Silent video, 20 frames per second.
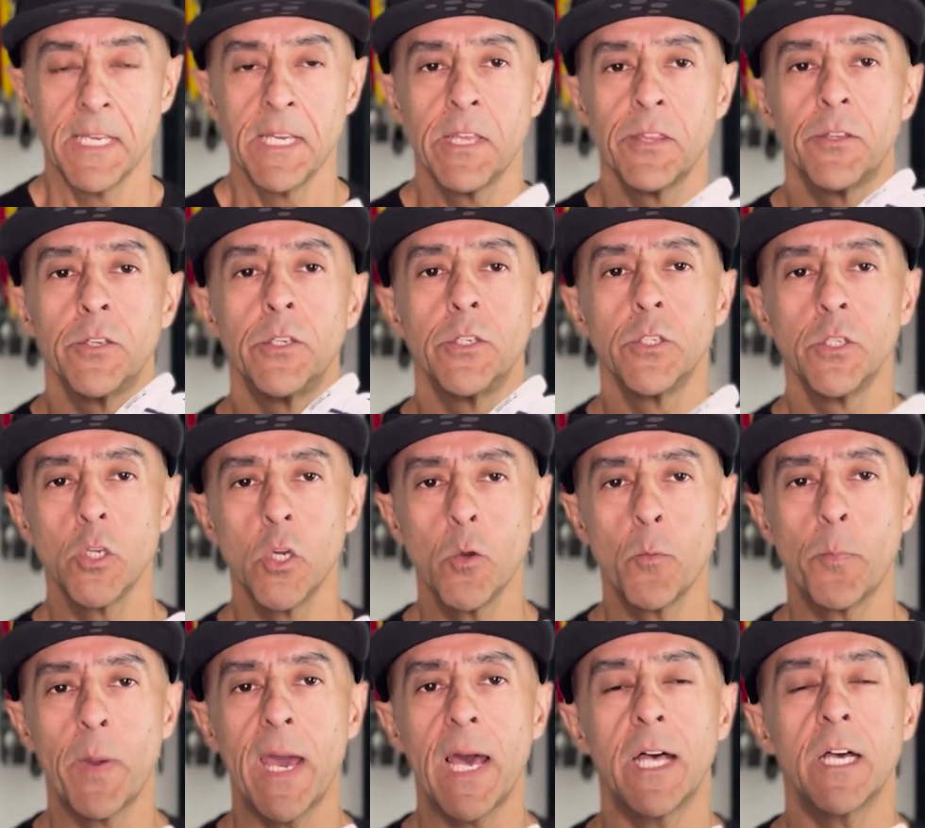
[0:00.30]
The New
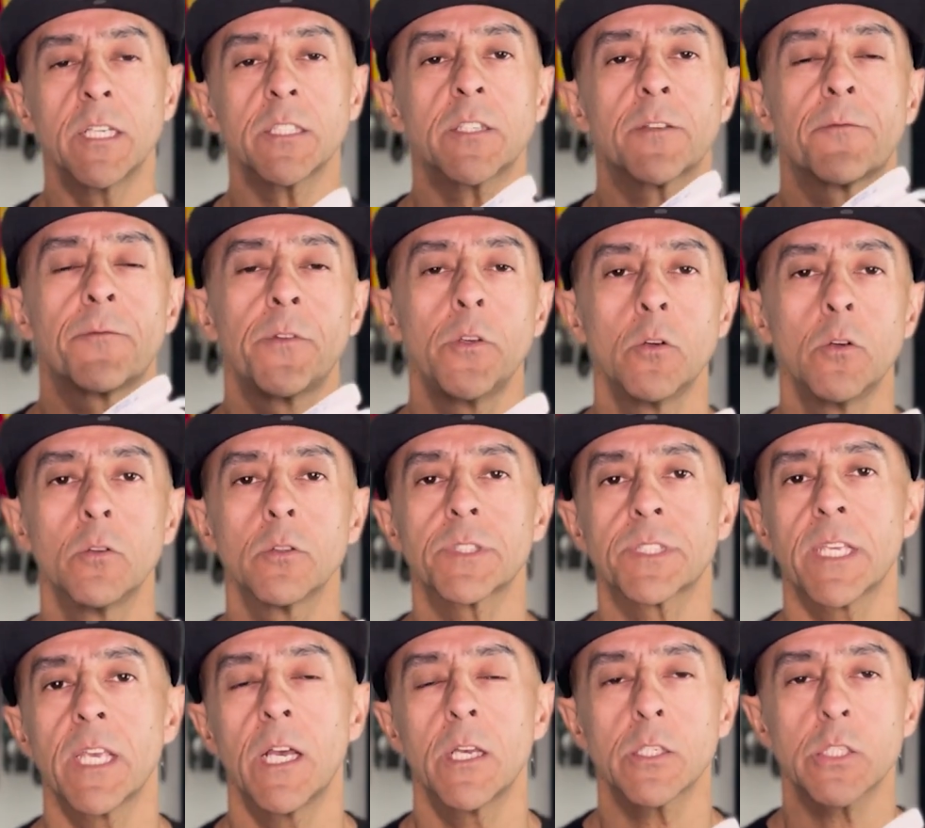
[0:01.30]
Balance Fuel
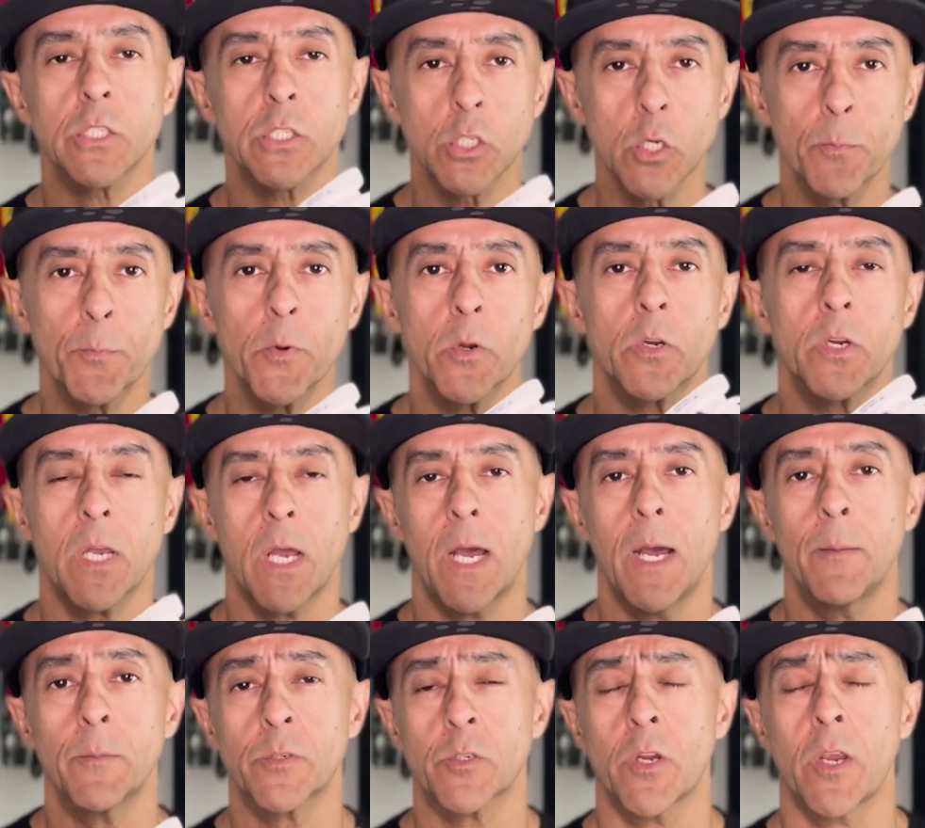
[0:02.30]
Cell
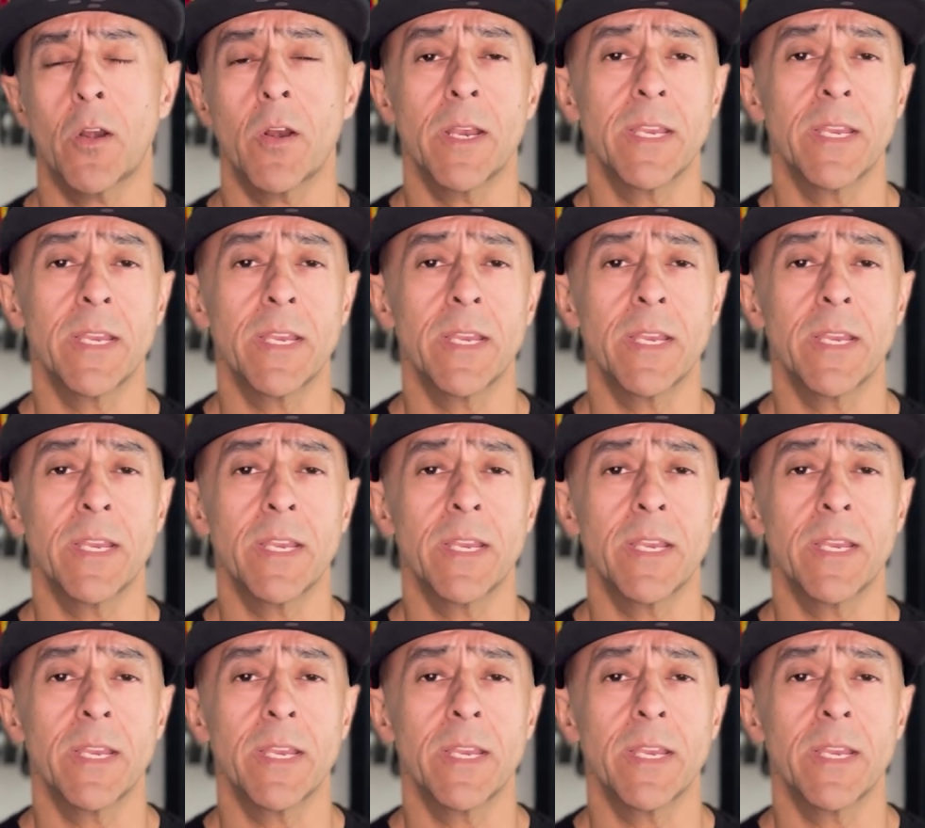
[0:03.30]
SuperComp Trainer.